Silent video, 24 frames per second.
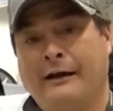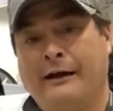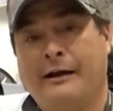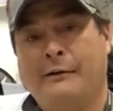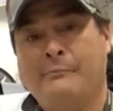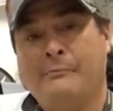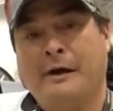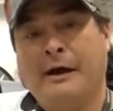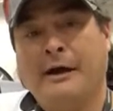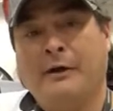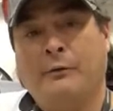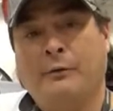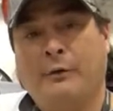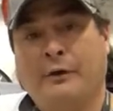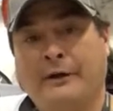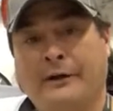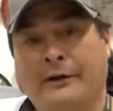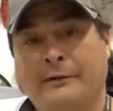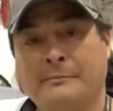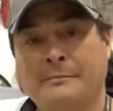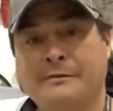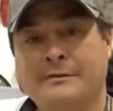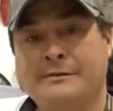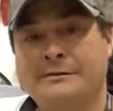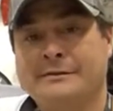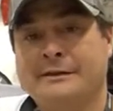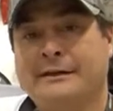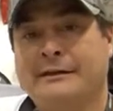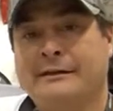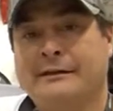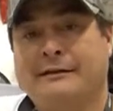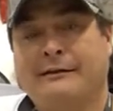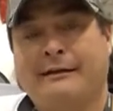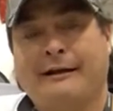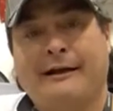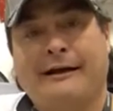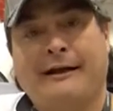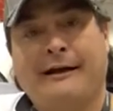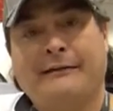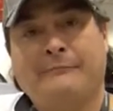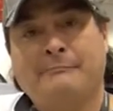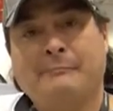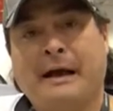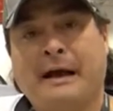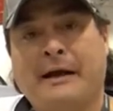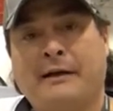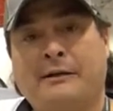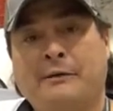I'm Mike Williams,
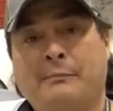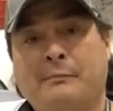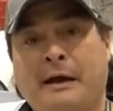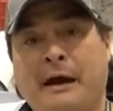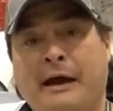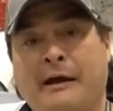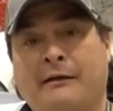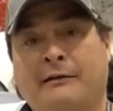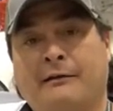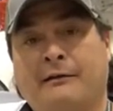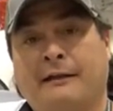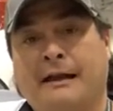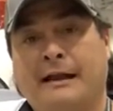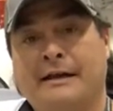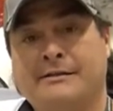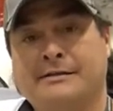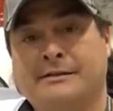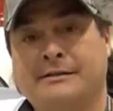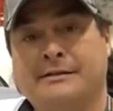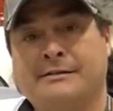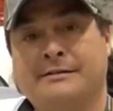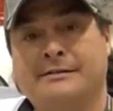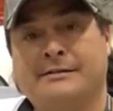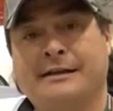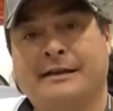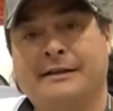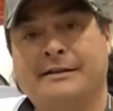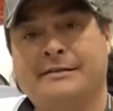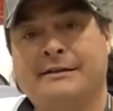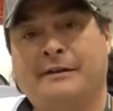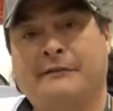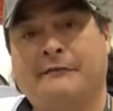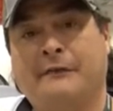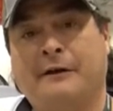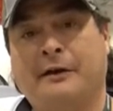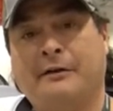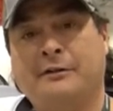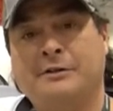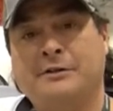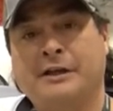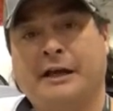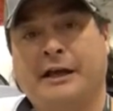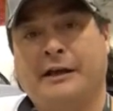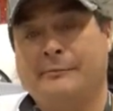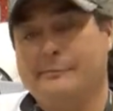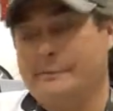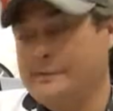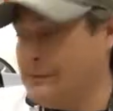back-to-back classic CSFL
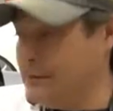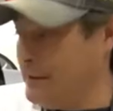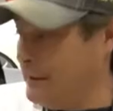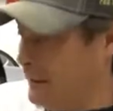champs,